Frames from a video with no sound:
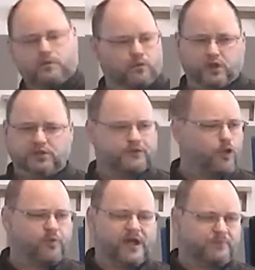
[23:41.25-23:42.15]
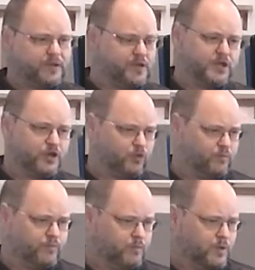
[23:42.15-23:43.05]
was of no benefit to you
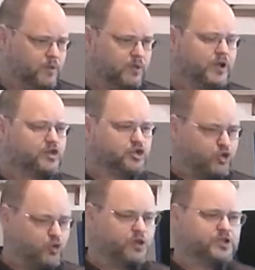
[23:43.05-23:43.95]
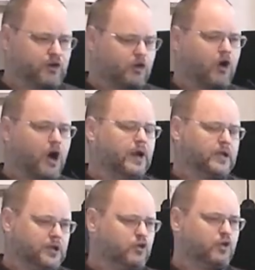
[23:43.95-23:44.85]
because you were still caught
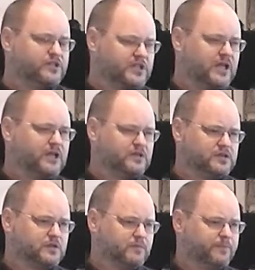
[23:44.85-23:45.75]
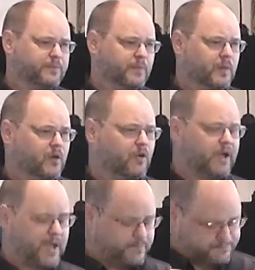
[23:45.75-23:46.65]
in your sins.
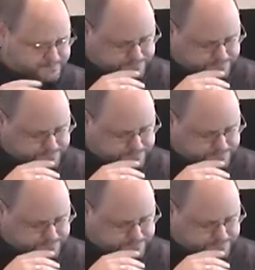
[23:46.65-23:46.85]
Okay?